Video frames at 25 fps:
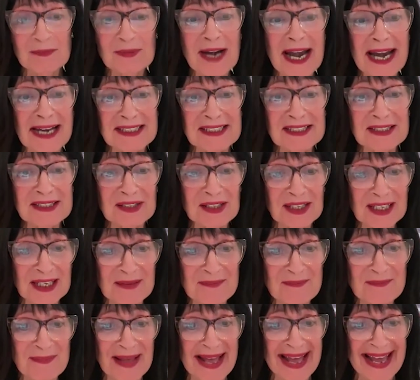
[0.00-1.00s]
Practical
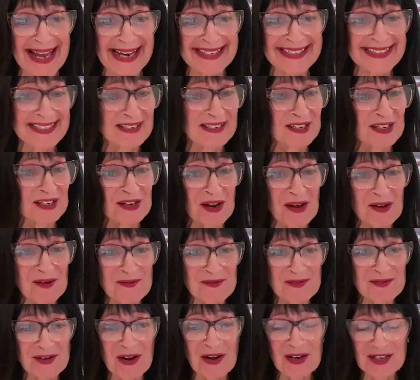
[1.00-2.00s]
impact, you know,
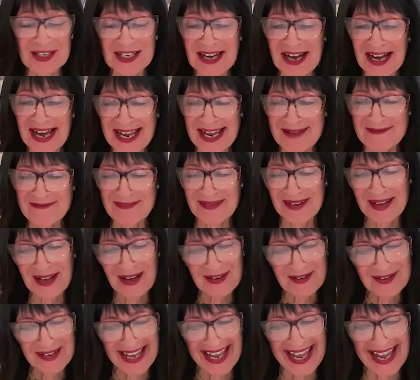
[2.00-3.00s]
not hype.
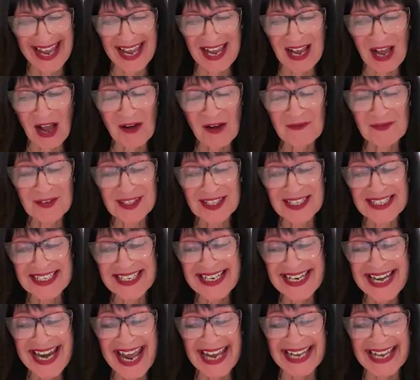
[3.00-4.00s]
Okay, over the
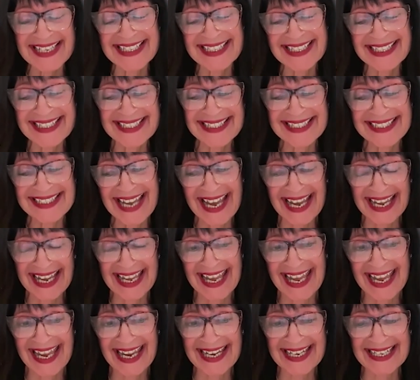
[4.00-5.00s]
next
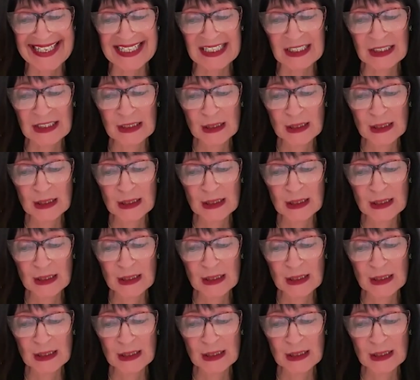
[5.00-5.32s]
decade,